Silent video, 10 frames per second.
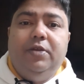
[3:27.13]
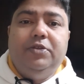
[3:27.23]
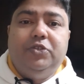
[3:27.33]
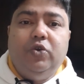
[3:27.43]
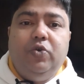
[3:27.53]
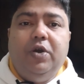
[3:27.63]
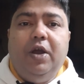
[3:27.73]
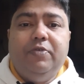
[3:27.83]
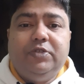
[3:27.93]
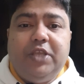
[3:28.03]

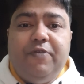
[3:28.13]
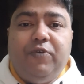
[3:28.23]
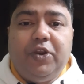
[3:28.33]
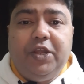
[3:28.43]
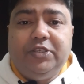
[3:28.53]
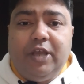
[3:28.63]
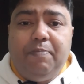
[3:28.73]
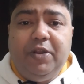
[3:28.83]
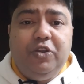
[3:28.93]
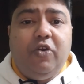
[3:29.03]
So, say for an
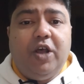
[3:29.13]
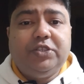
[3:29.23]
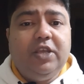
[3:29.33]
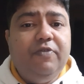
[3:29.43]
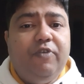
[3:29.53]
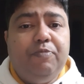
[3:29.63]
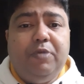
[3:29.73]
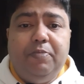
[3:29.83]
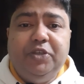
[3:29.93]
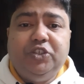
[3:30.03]
example, you're asking for
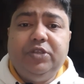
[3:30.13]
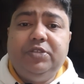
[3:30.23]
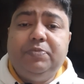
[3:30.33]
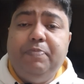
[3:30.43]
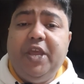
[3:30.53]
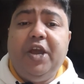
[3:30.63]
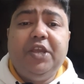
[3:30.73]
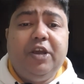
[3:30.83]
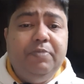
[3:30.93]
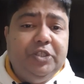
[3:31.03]
permission. May
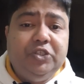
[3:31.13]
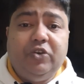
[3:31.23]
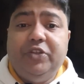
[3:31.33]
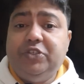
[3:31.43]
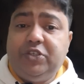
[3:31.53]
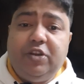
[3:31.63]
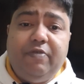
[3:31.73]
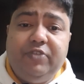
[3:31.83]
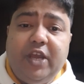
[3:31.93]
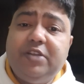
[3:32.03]
I come in, sir? Instead
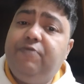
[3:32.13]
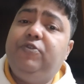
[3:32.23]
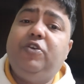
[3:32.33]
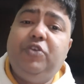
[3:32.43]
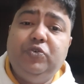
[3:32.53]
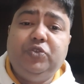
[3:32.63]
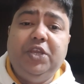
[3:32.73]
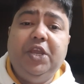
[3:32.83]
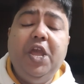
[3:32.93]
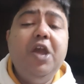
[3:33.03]
of that, if you're
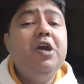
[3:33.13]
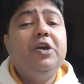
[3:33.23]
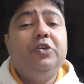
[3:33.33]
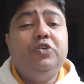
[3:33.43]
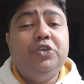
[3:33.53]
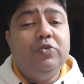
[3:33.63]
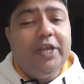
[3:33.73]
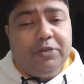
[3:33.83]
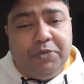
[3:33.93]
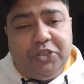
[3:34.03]
using, could you
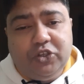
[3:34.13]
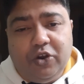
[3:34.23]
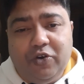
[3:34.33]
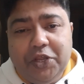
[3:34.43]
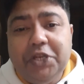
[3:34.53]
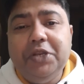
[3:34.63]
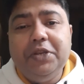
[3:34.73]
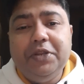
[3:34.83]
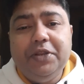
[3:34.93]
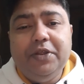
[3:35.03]
let me, sir,
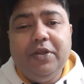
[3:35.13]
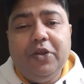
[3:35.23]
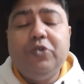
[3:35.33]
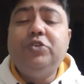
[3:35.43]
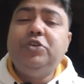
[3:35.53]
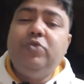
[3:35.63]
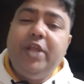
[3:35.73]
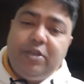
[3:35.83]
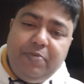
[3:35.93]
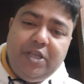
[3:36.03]
in? Could you
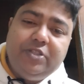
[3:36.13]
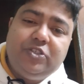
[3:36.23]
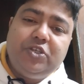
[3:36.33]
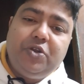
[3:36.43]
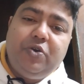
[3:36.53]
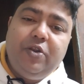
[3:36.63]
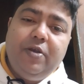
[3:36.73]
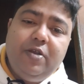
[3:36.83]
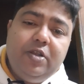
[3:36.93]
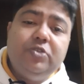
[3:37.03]
let me in, sir?
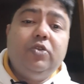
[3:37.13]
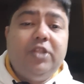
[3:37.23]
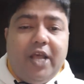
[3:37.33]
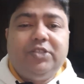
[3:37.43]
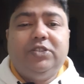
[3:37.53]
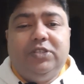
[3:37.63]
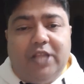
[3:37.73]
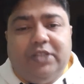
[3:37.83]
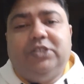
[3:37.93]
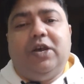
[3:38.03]
So
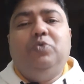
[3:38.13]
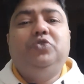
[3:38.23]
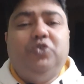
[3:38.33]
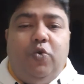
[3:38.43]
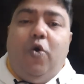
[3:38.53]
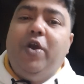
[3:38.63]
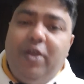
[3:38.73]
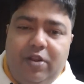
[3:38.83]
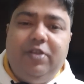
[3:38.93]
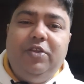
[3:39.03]
that sounds
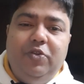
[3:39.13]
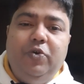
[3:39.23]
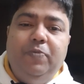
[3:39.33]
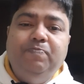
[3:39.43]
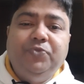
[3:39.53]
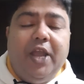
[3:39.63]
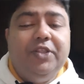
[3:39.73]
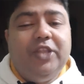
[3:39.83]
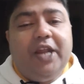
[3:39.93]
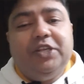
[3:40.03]
royal,
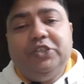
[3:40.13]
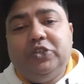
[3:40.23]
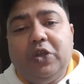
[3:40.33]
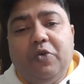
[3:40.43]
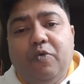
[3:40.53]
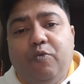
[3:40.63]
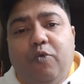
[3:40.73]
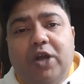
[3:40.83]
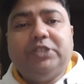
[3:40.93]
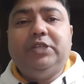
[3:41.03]
and that is
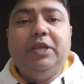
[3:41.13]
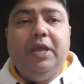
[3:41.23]
what,